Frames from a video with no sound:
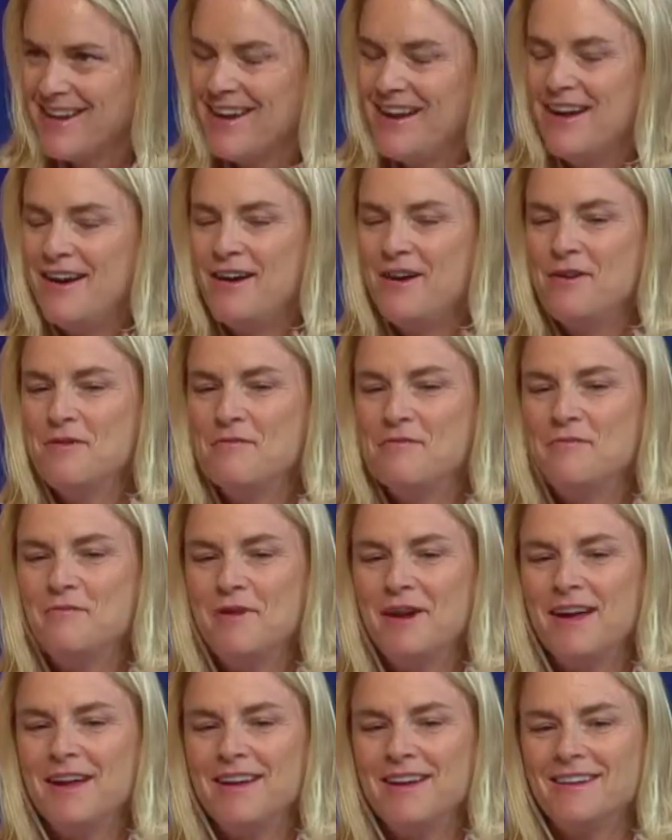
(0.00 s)
okay.
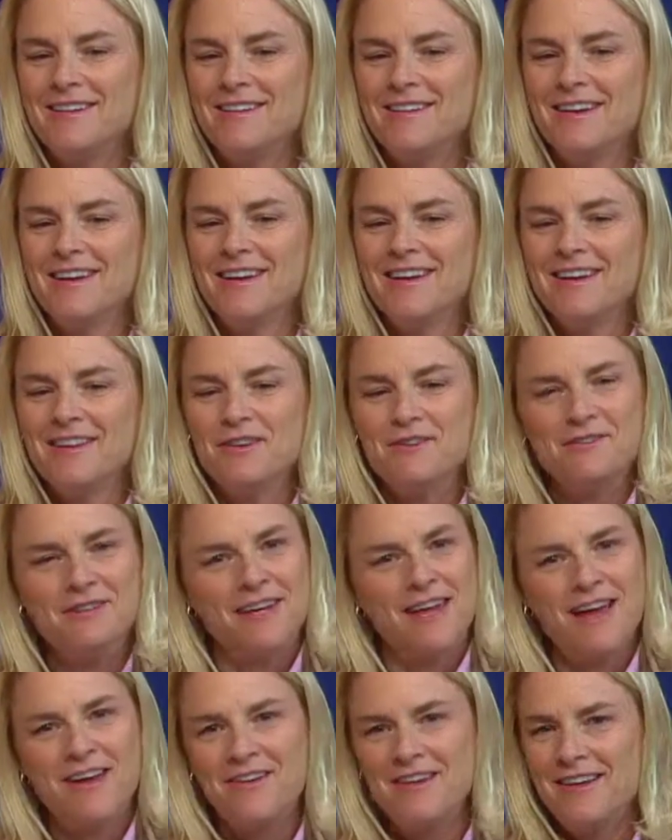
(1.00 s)
But those
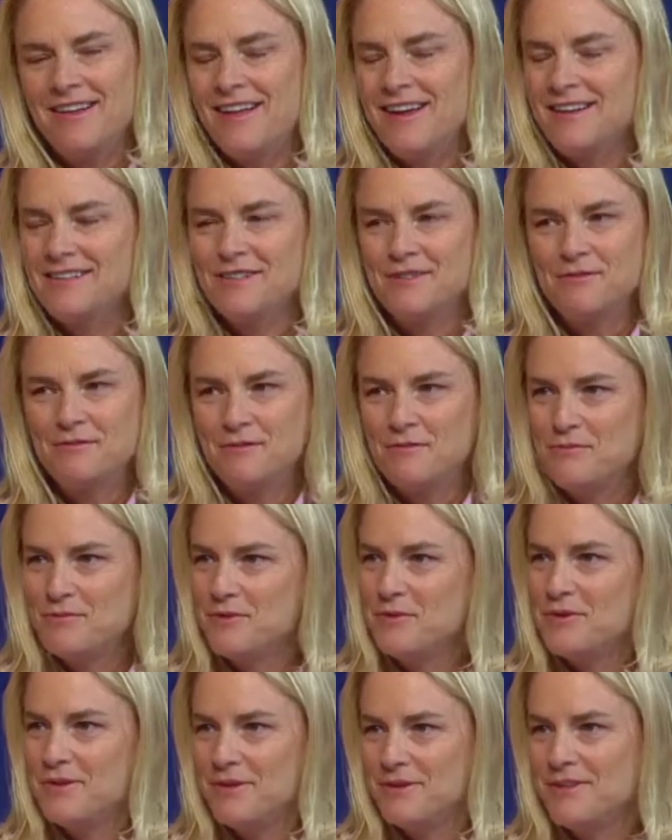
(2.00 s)
accounting classes were
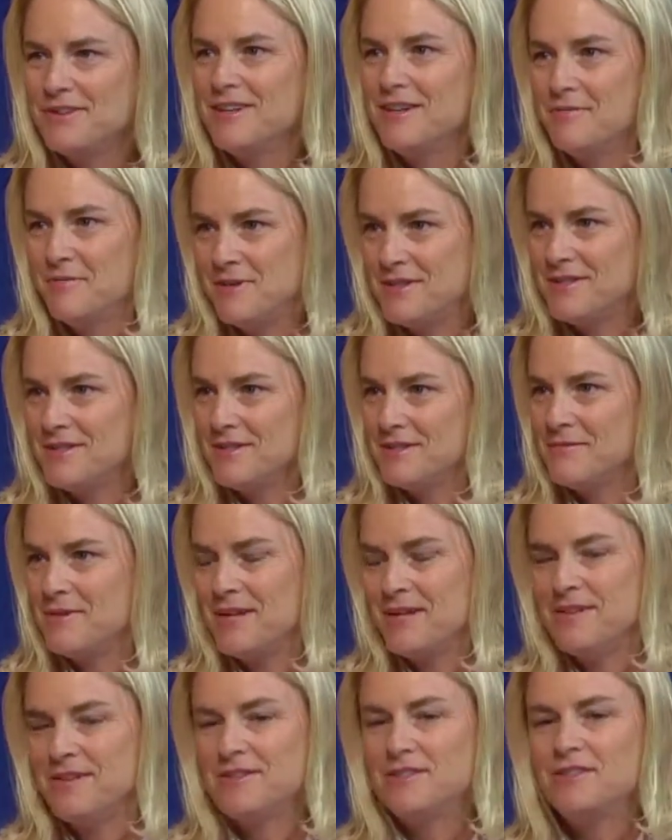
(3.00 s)
brutal in a business
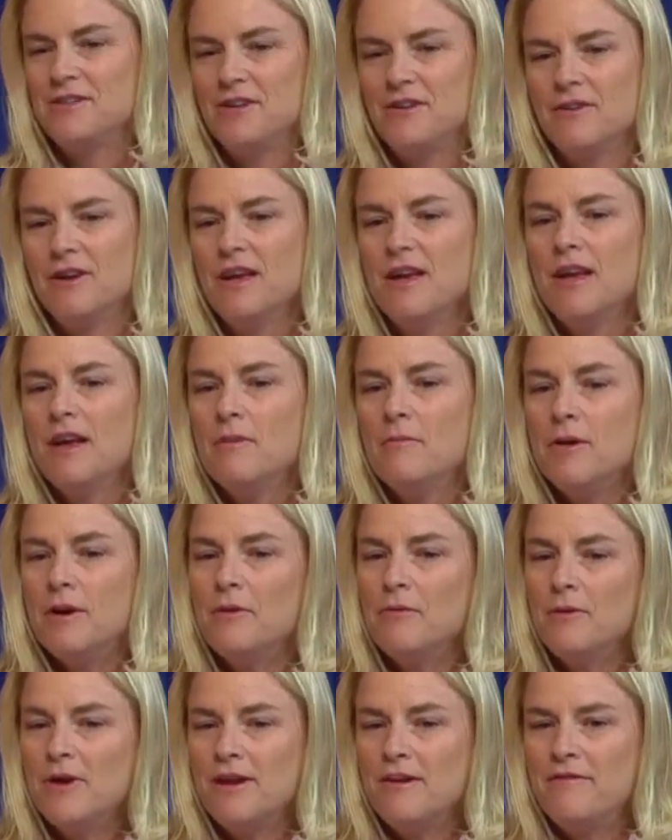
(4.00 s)
major. So,
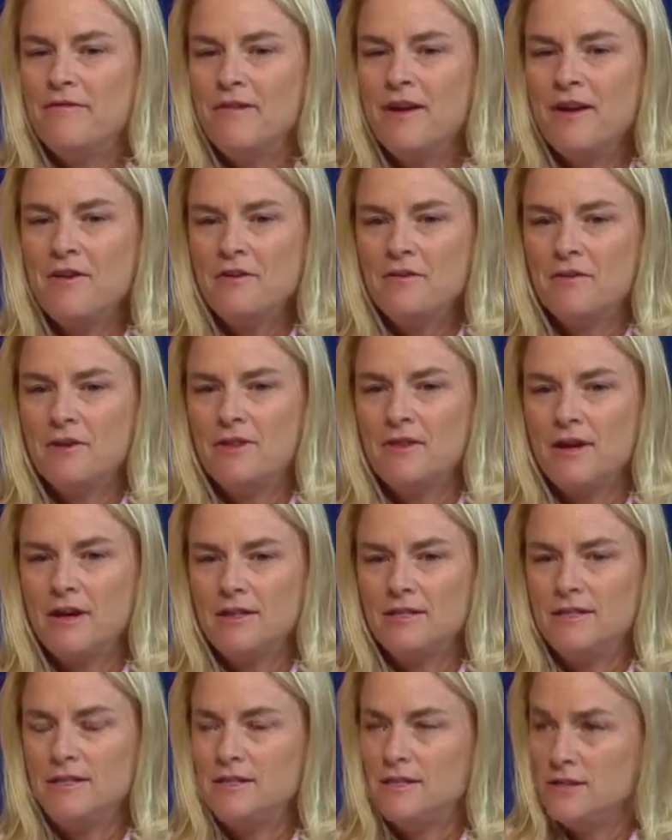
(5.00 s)
but what I found with, I
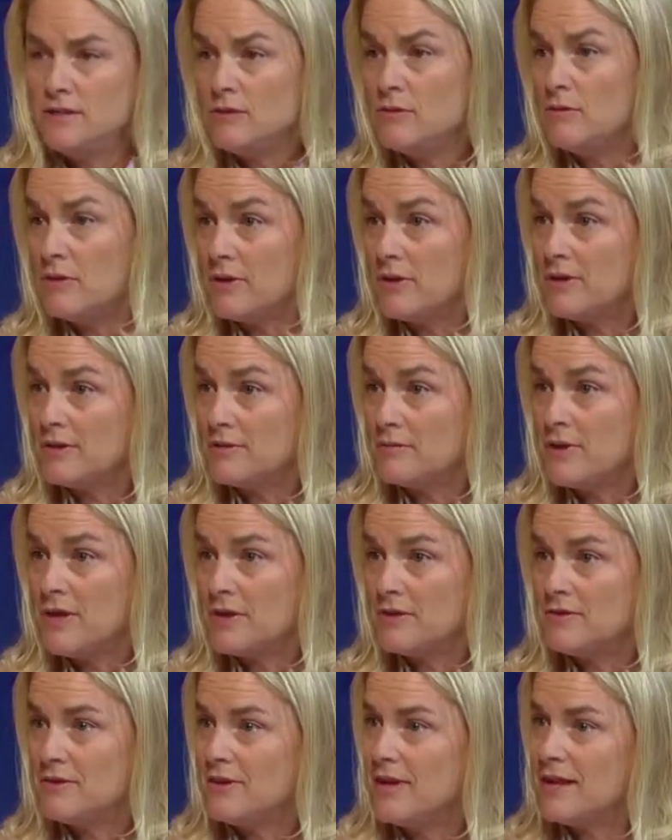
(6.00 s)
teach yearbook as
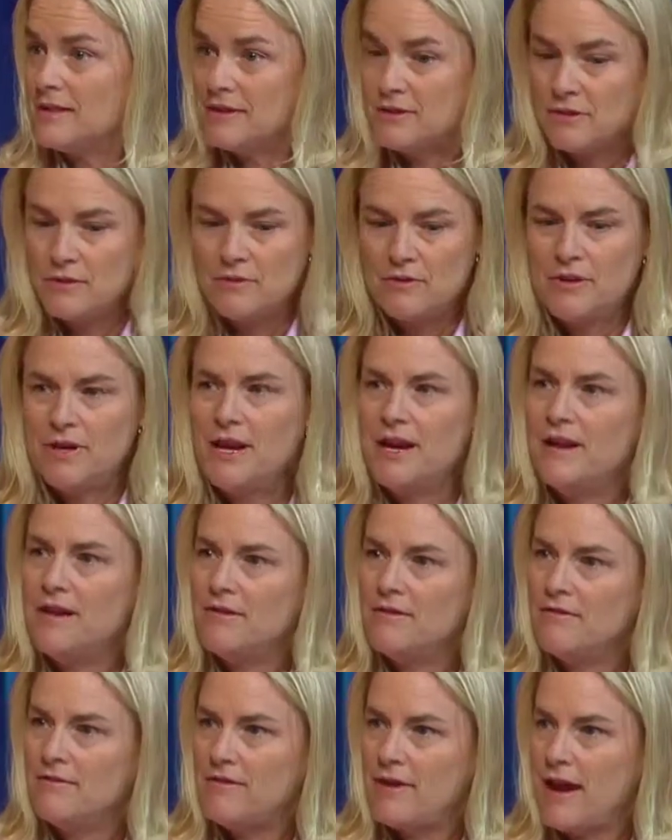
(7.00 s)
well, so that's a
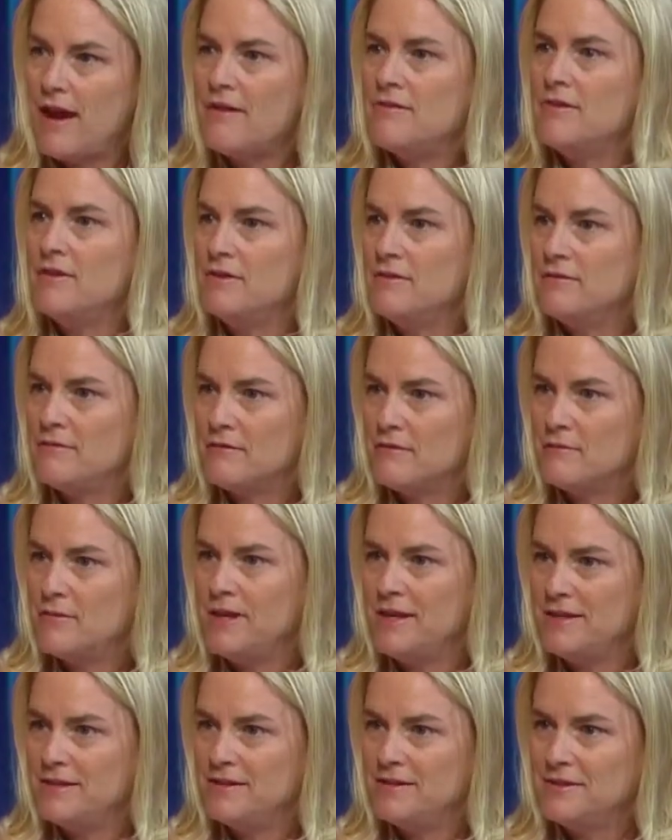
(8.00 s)
creative avenue for
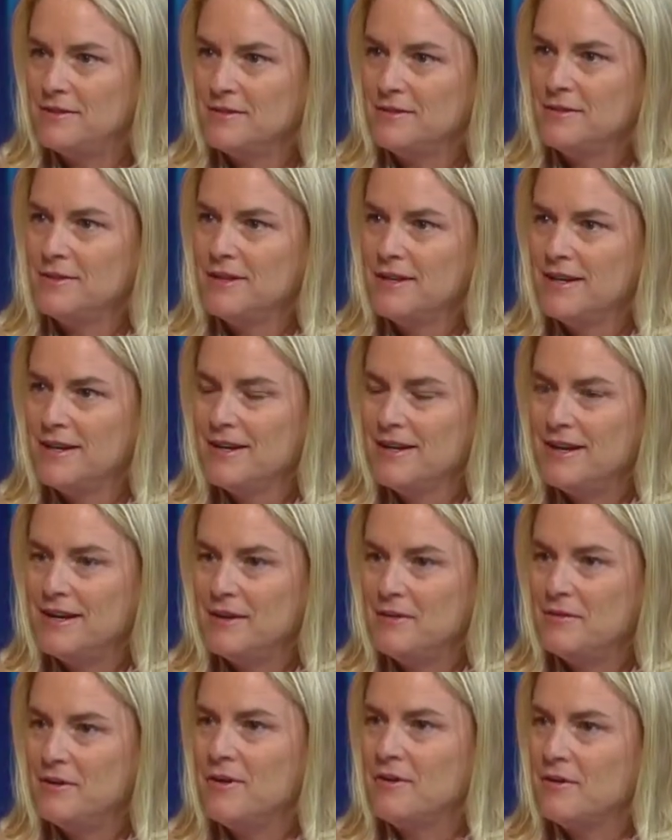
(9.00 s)
me to,
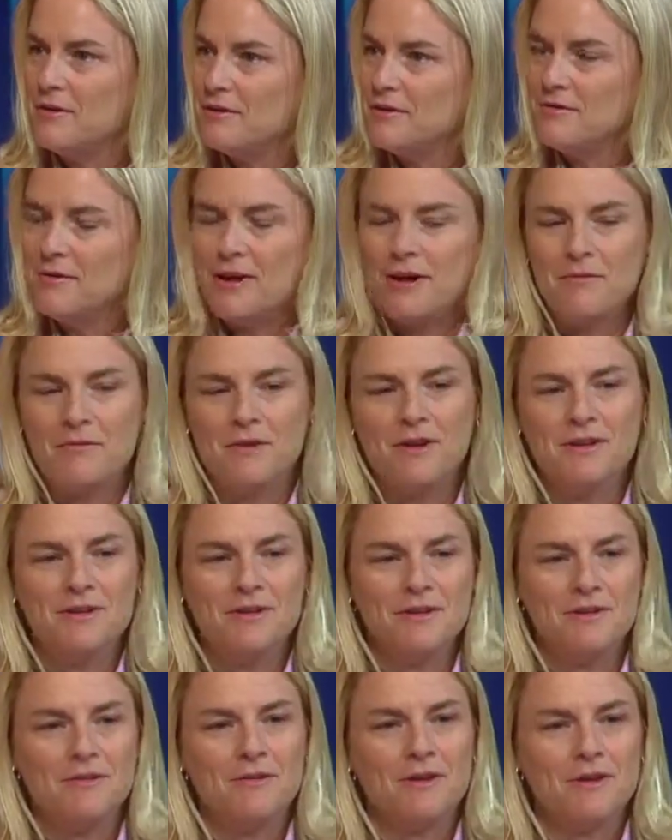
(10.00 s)
I wanted
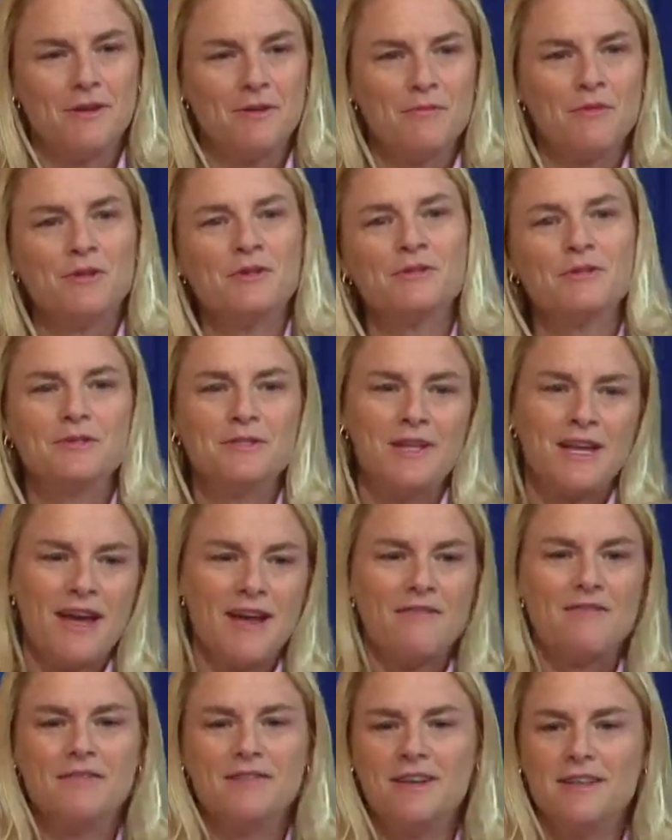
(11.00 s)
to do it commercials and
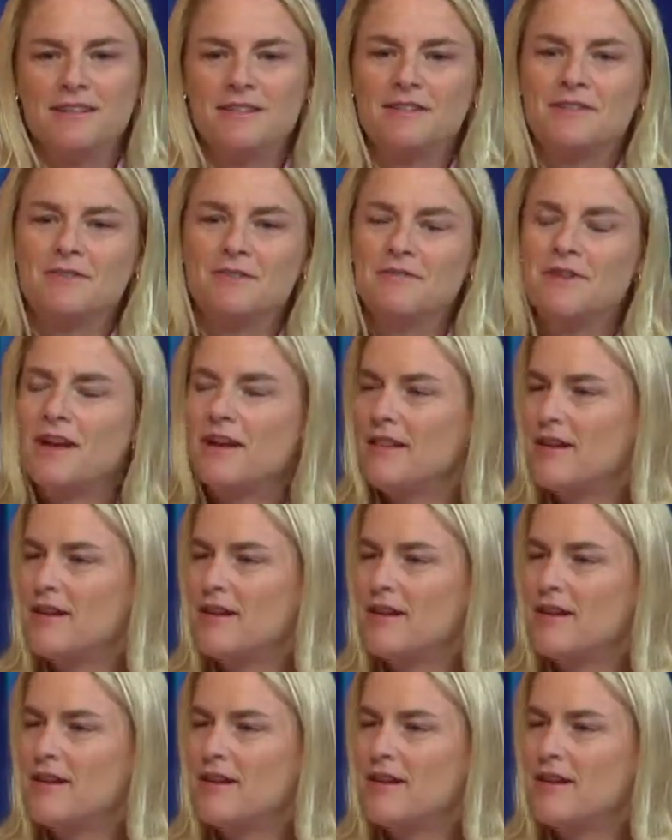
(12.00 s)
advertising, so I've had a